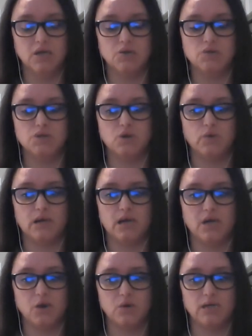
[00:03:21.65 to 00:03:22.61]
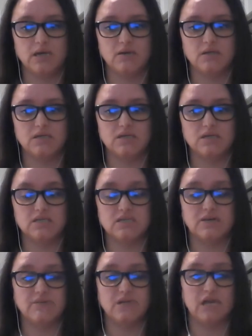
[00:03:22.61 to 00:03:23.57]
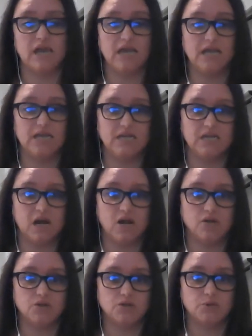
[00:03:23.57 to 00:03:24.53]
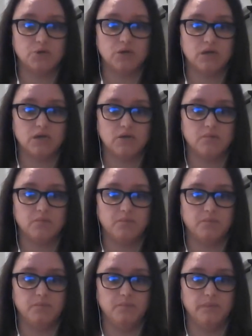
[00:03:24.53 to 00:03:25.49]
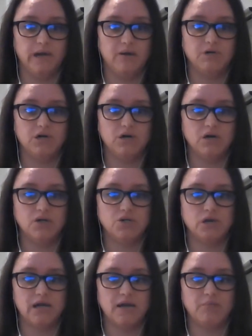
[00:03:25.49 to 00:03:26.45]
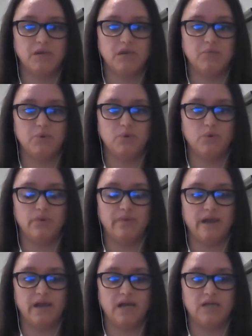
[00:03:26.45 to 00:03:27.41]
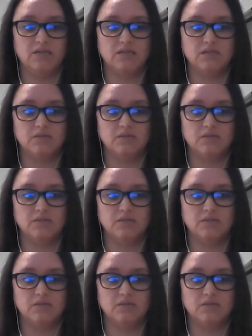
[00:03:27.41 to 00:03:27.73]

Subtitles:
So when I go down into the $70, $80 per night, I'm going to attract people that